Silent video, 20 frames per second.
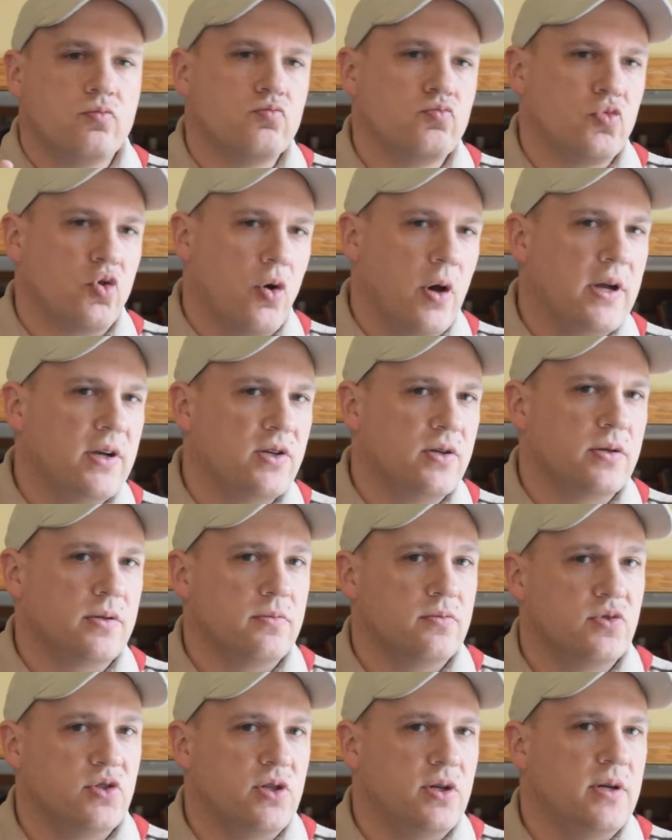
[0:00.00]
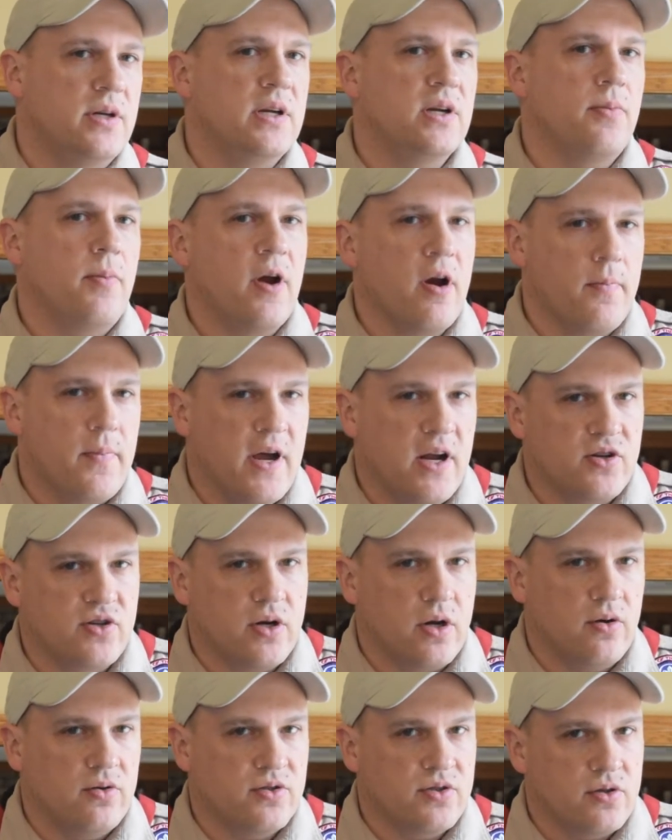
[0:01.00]
great, do you need a merit badge
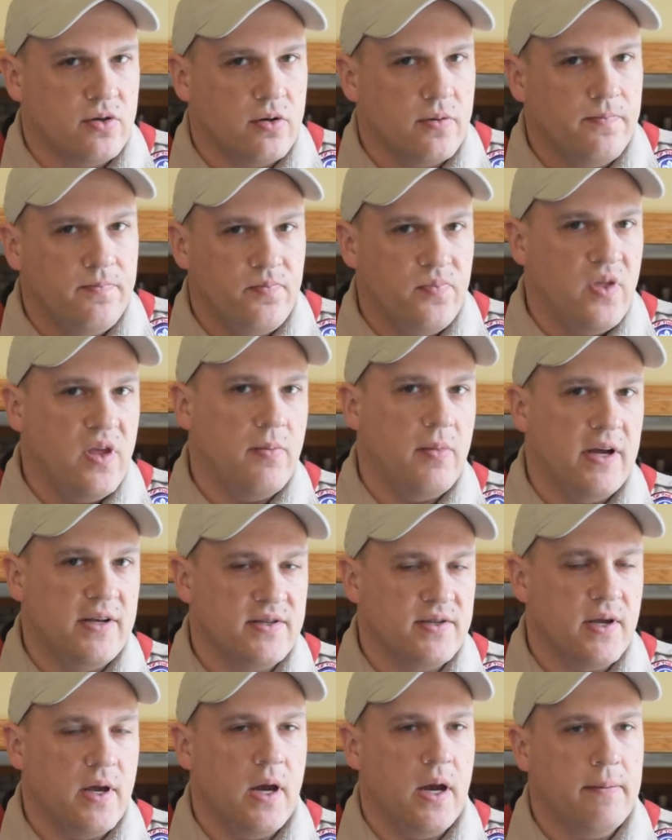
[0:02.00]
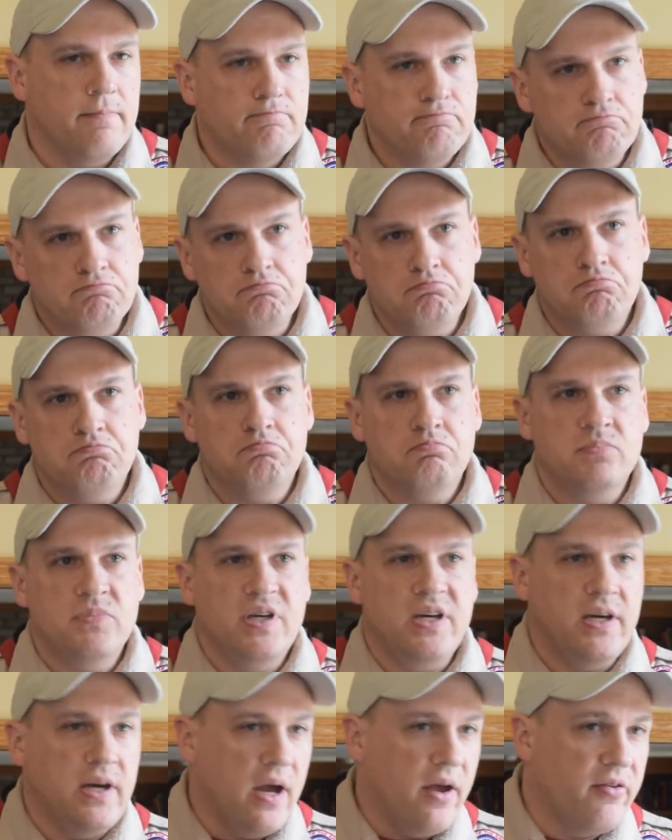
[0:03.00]
counselor? They might say,
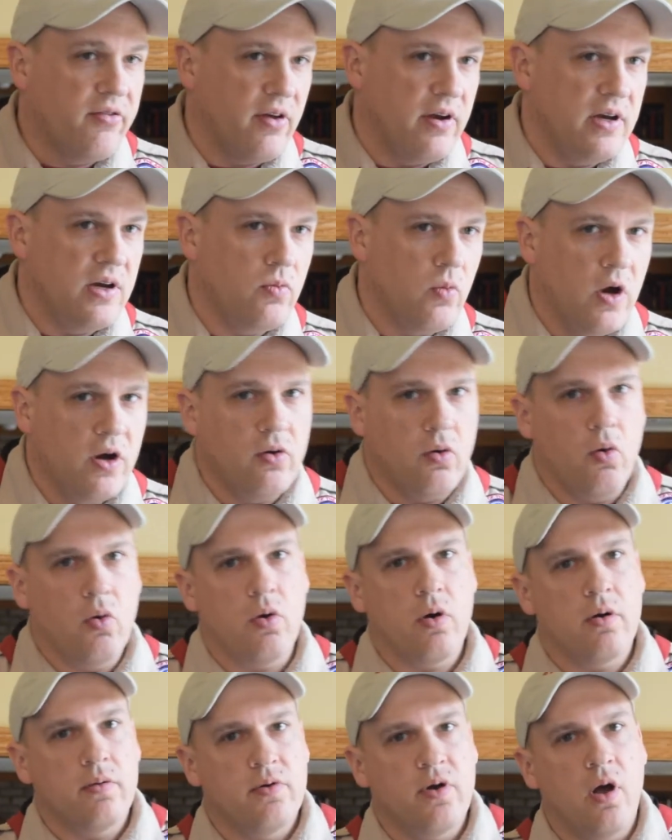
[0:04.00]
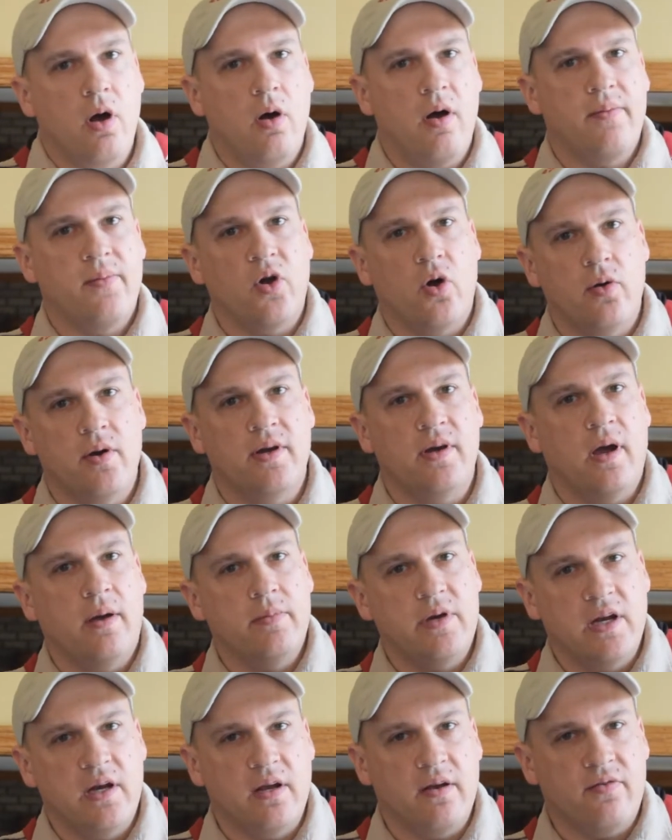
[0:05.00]
yes, I need one, or no, I'm getting
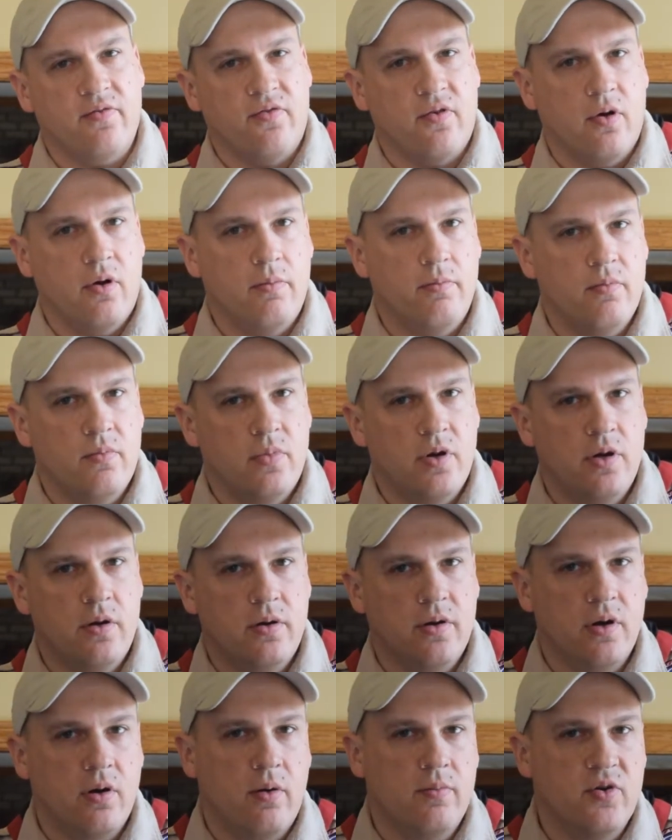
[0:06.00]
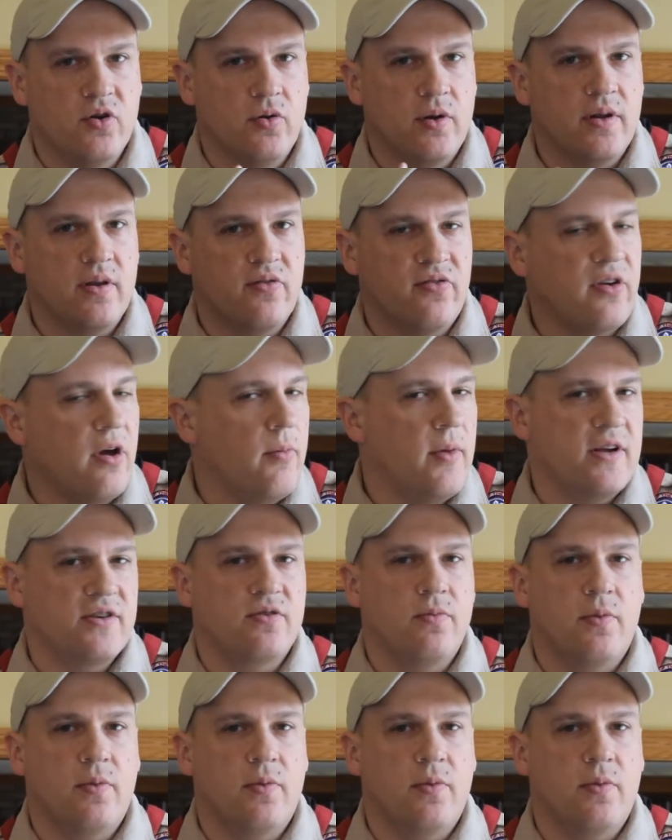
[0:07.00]
it from, I'm doing the Scoutmaster